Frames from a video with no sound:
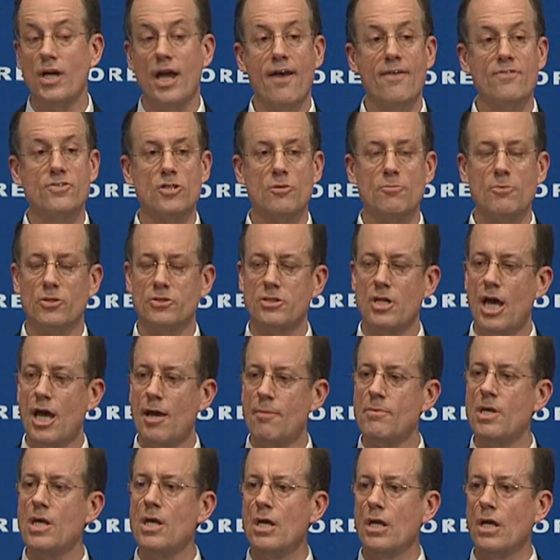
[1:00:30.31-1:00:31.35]
I have some people,
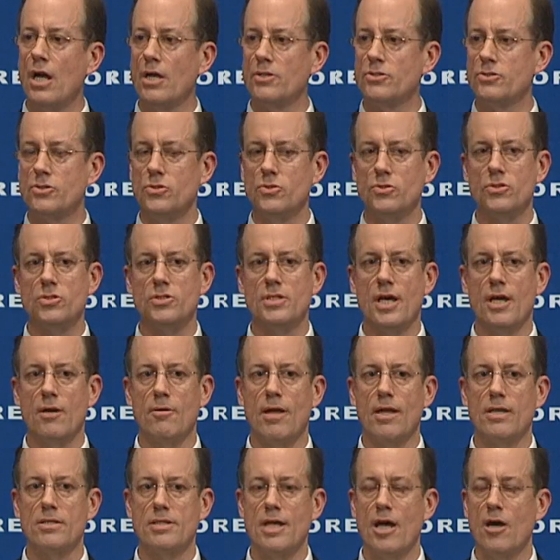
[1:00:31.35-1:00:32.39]
Tom, Constitution out,
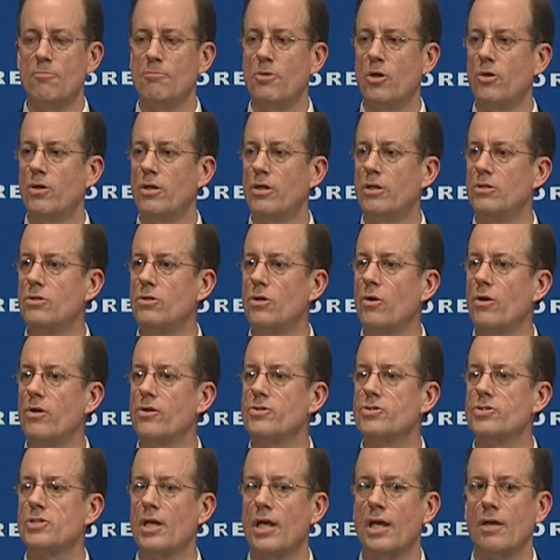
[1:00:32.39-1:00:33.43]
is outmoded. You don't
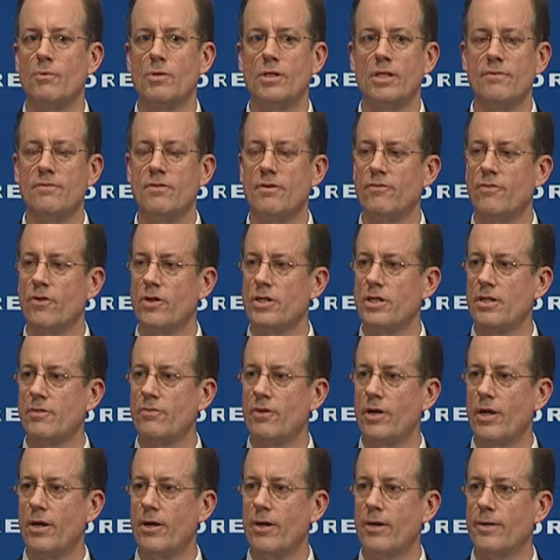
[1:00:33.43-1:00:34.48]
understand. We live in a very
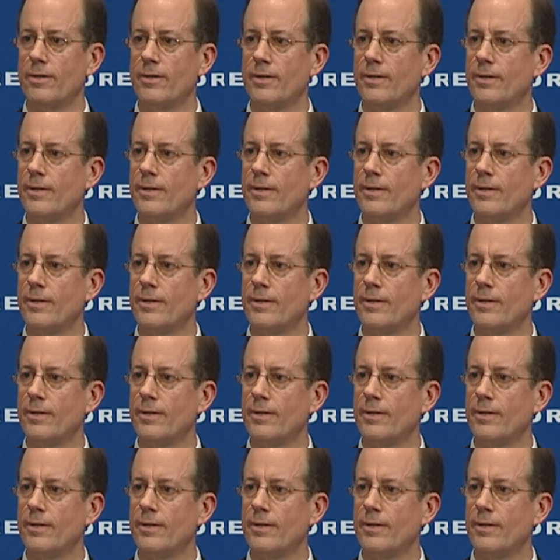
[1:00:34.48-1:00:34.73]
different era.